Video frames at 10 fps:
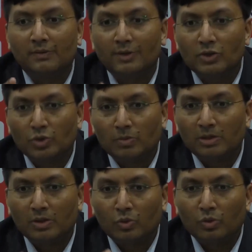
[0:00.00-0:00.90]
which should be
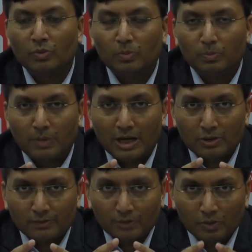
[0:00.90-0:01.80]
a core part
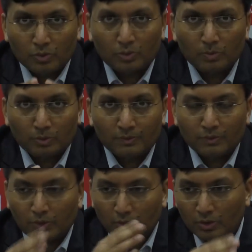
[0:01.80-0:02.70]
of your core
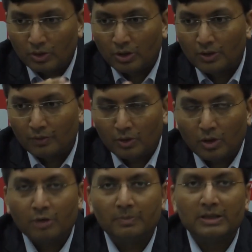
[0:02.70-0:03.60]
portfolio for
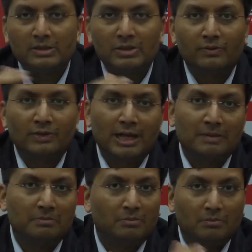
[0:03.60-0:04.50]
long periods of
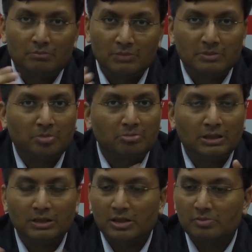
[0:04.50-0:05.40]
time, minimum
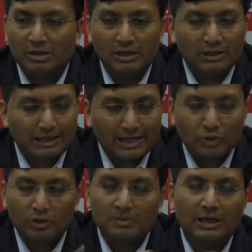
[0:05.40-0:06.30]
3 years, but it can
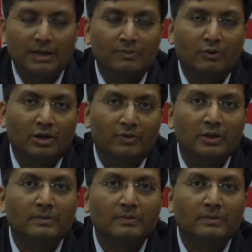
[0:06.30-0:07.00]
actually be kept forever.